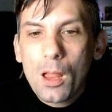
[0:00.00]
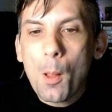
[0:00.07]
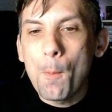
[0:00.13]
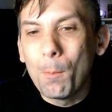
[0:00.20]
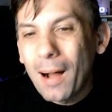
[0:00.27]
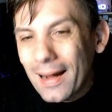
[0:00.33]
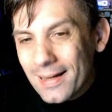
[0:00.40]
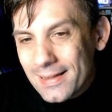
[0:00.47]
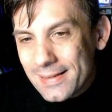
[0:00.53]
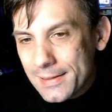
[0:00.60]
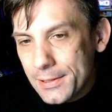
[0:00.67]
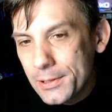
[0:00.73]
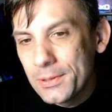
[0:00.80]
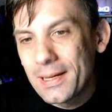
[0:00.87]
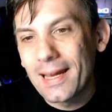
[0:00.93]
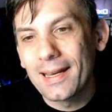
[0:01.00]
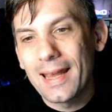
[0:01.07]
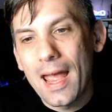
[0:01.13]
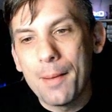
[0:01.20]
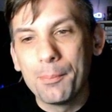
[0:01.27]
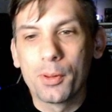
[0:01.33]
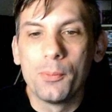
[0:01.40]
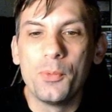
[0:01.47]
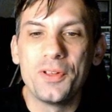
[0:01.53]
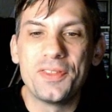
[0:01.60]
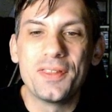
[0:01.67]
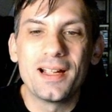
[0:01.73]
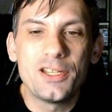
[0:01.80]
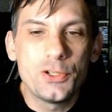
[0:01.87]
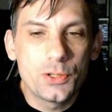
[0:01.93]
-2, get an emblem with
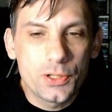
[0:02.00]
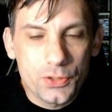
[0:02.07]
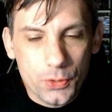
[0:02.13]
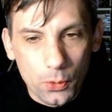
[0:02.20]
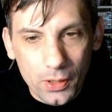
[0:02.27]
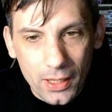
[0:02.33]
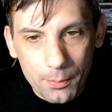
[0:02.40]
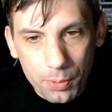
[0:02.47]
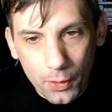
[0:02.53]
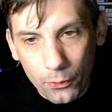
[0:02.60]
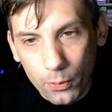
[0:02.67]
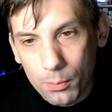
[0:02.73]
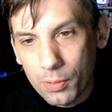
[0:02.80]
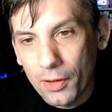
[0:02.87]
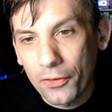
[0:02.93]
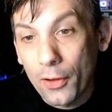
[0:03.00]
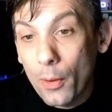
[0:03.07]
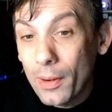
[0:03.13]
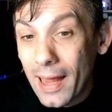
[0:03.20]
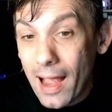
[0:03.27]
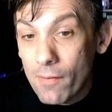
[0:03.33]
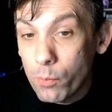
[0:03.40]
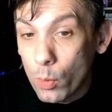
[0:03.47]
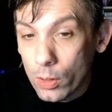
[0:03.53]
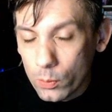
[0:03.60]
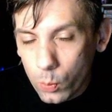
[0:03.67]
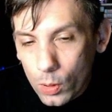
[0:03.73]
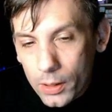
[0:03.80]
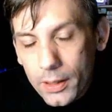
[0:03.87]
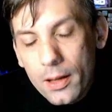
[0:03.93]
knights you control, get +1/+0, and have ward
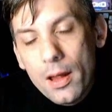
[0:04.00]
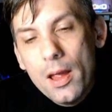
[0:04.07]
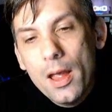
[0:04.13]
1.